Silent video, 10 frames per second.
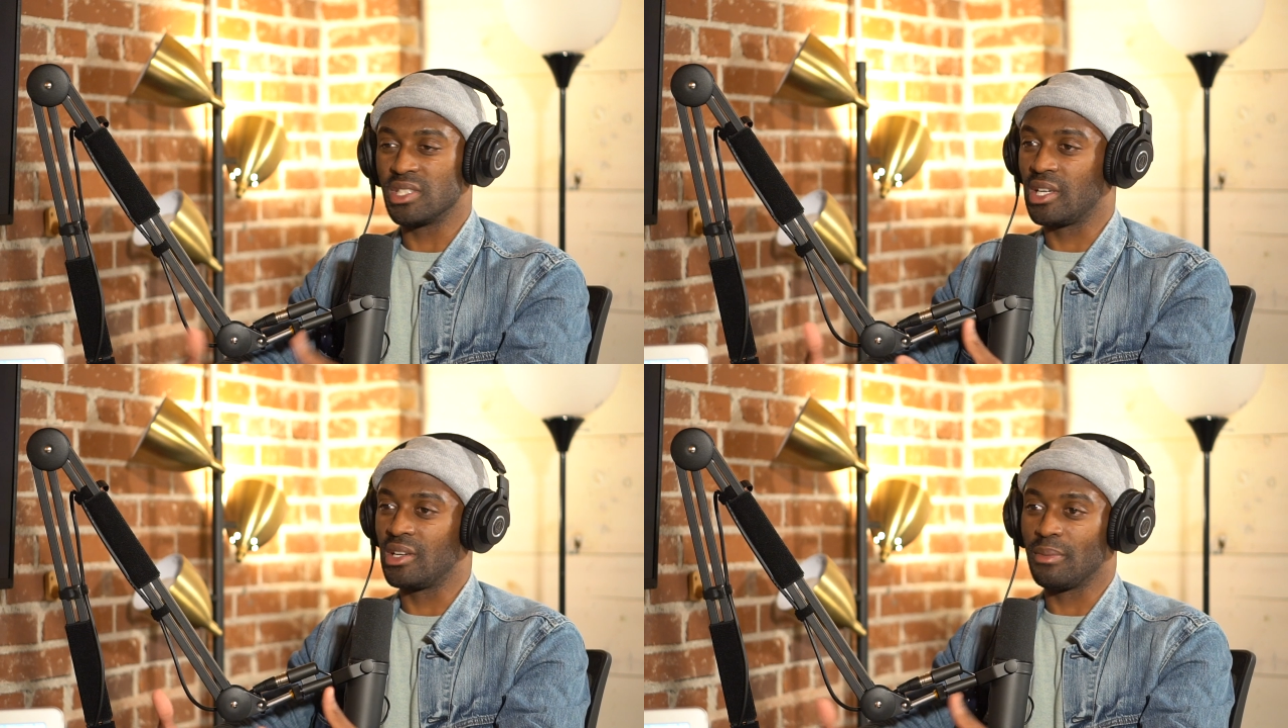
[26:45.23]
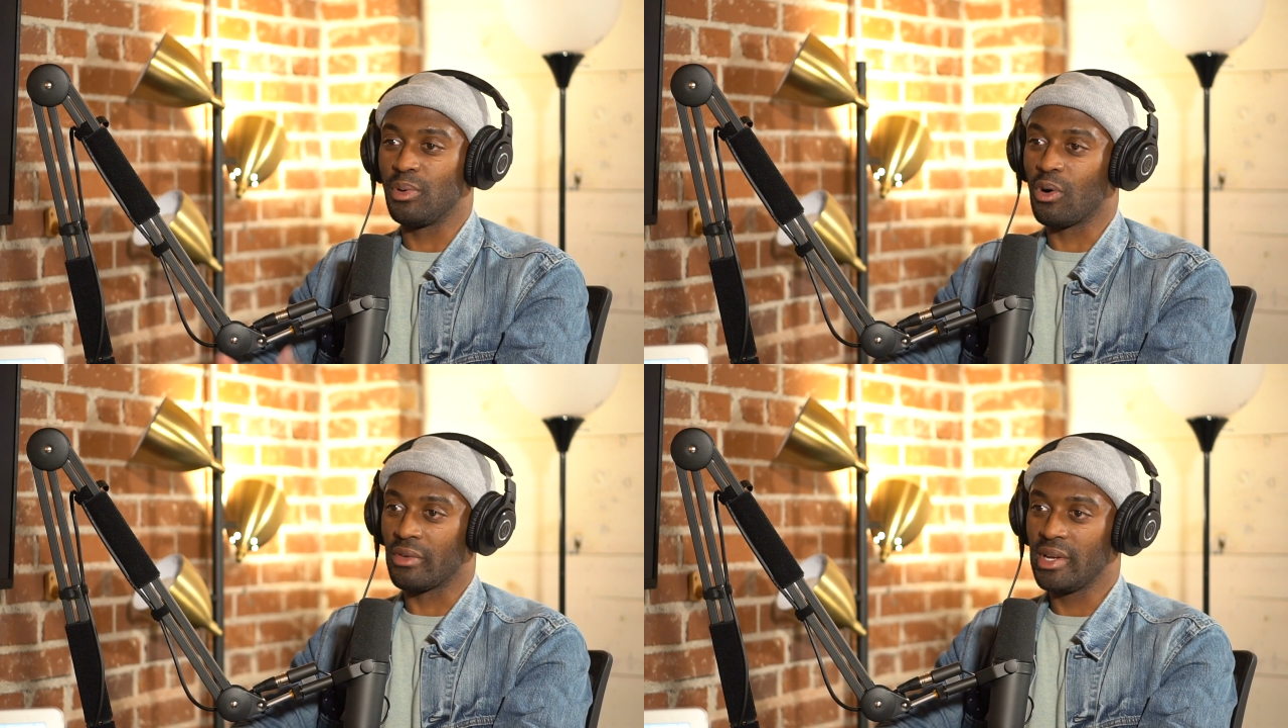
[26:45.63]
because they're
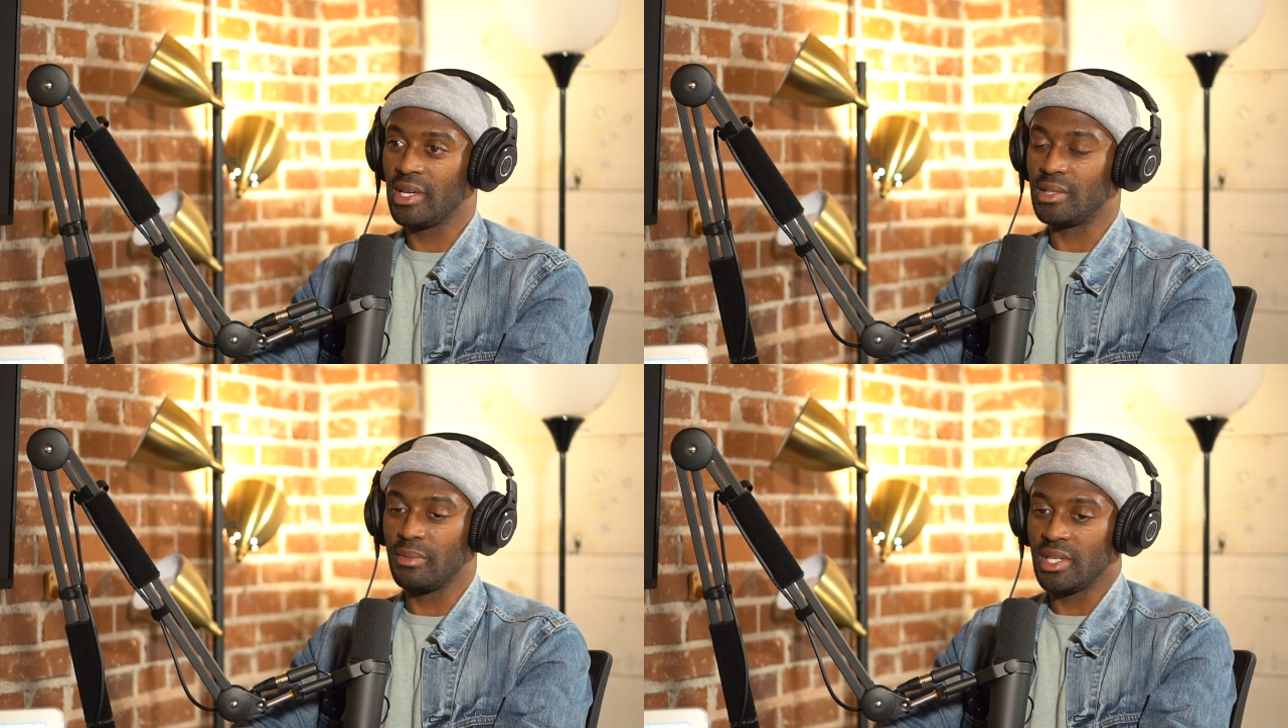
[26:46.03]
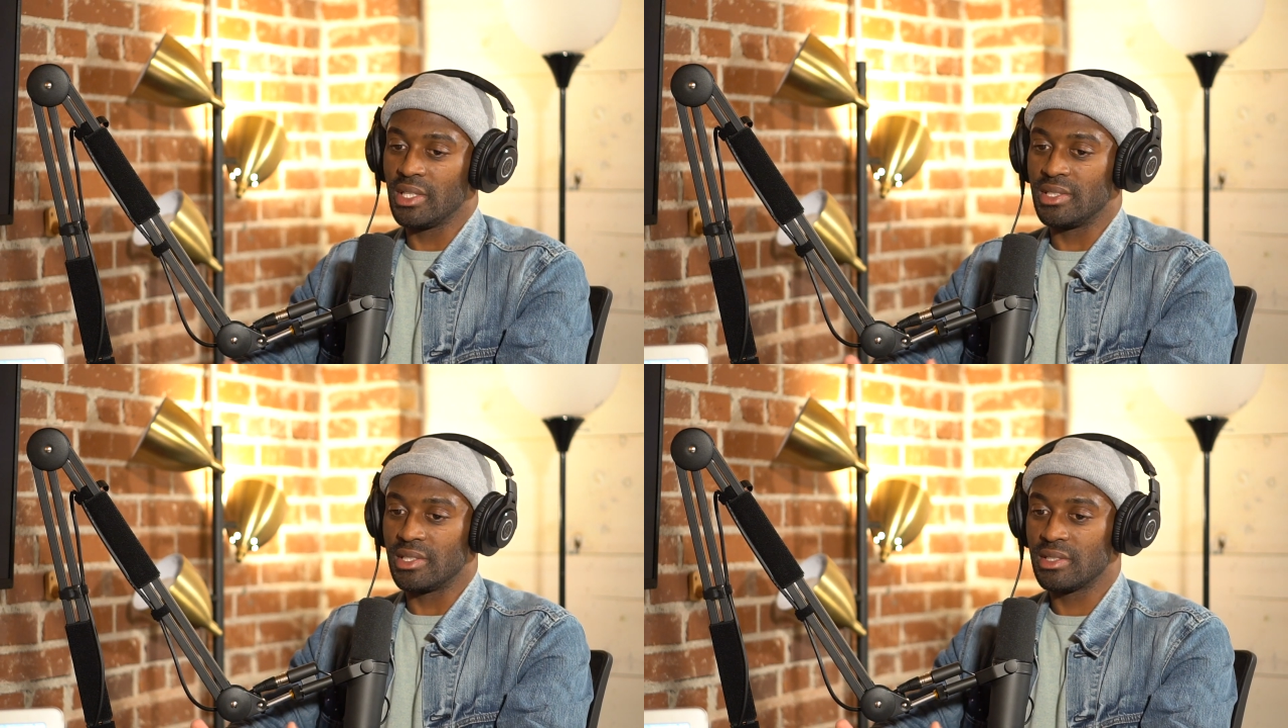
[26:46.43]
going to pour in,
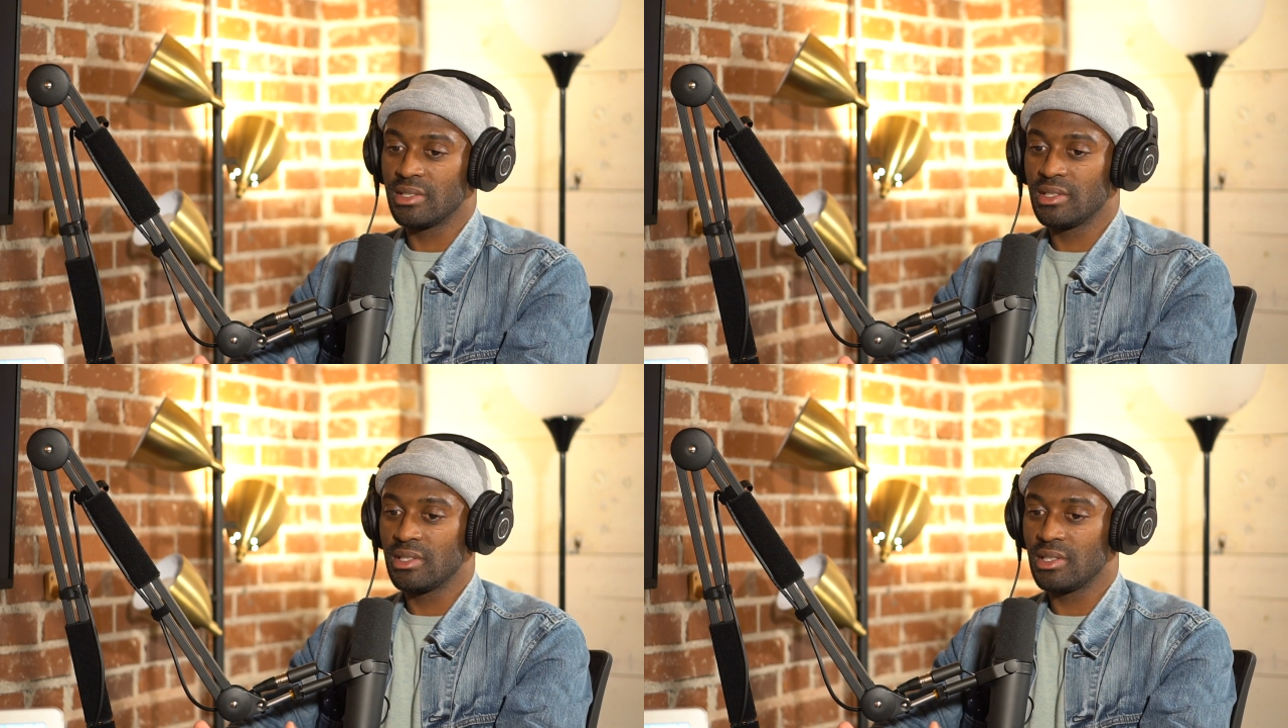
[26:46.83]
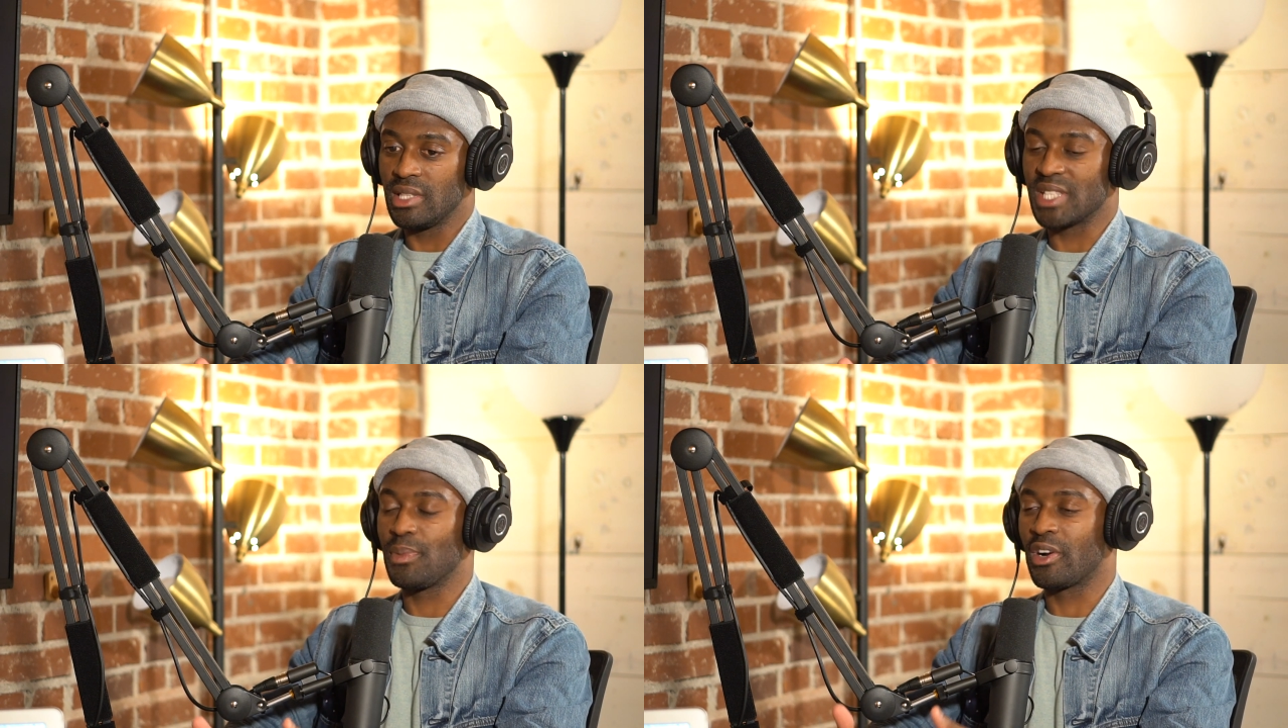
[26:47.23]
because
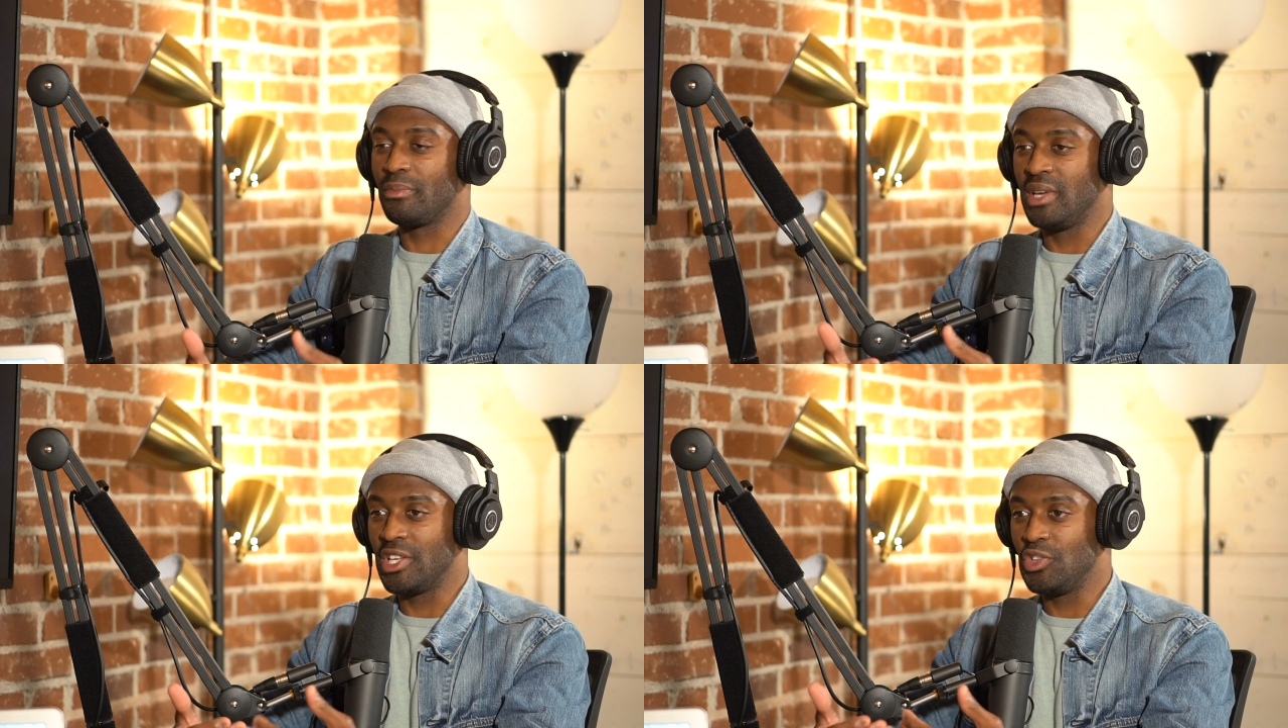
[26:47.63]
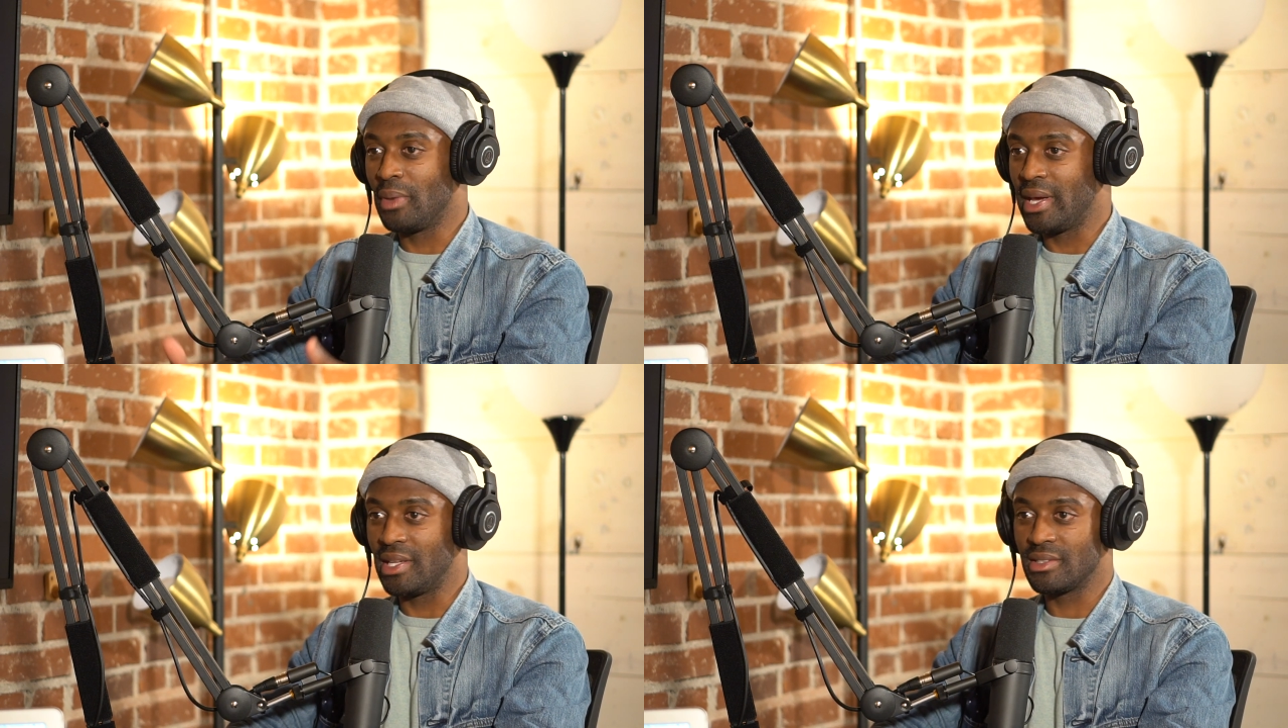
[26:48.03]
that's part of being
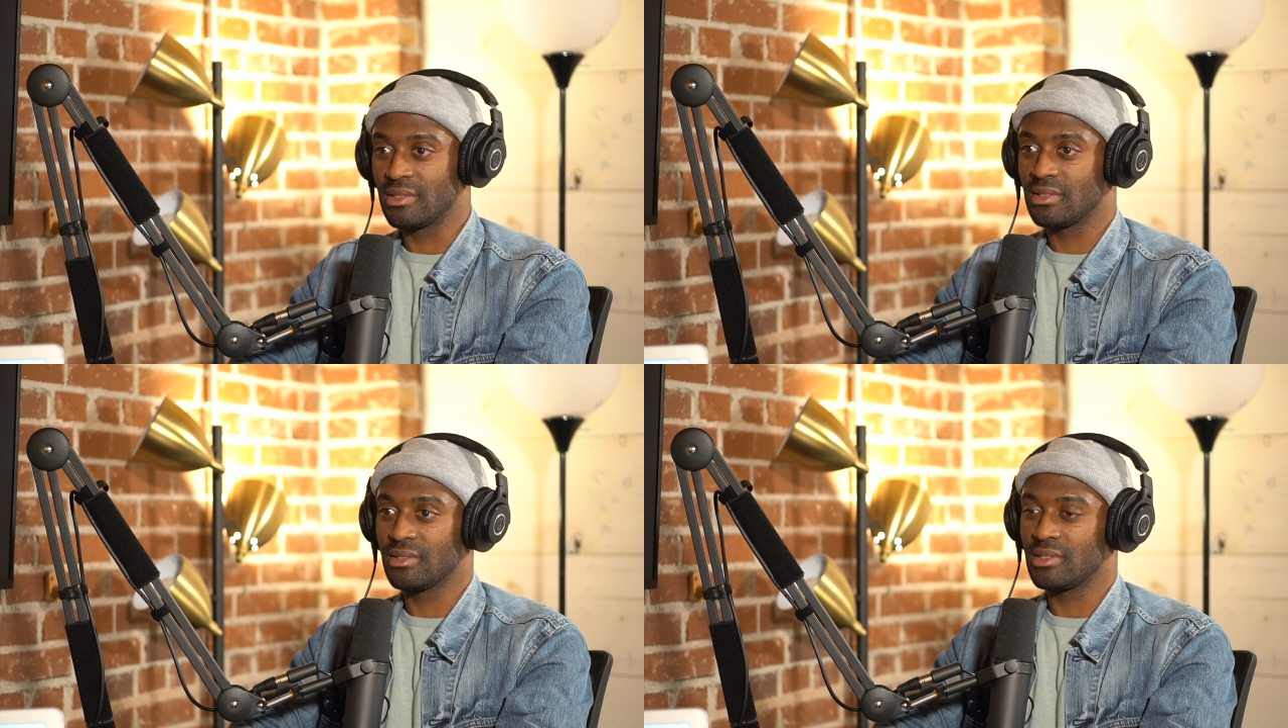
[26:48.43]
humane.